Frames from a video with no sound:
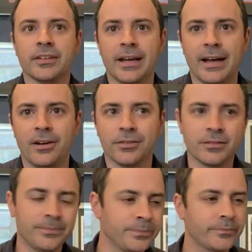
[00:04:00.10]
in the house.
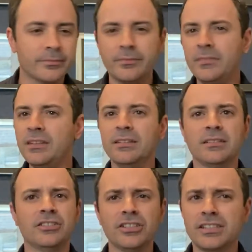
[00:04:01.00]

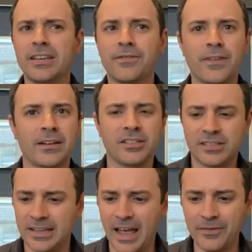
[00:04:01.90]
Just
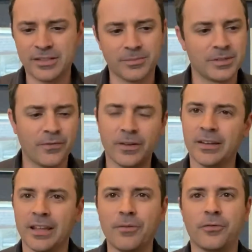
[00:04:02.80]
having some different
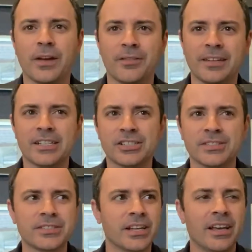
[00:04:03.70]
level
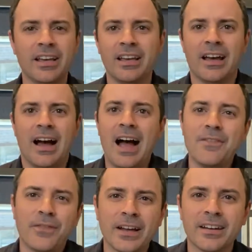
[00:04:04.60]
foundations, I
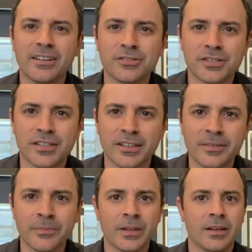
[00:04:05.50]
find it
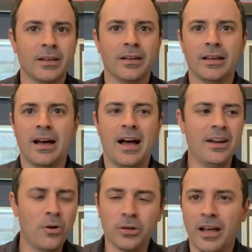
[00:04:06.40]
interesting. I
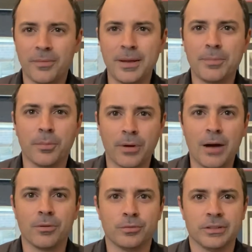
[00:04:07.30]
know a lot of people
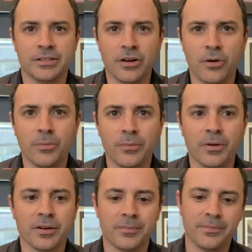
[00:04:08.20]
probably don't,
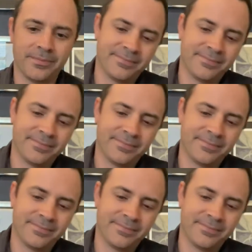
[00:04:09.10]
but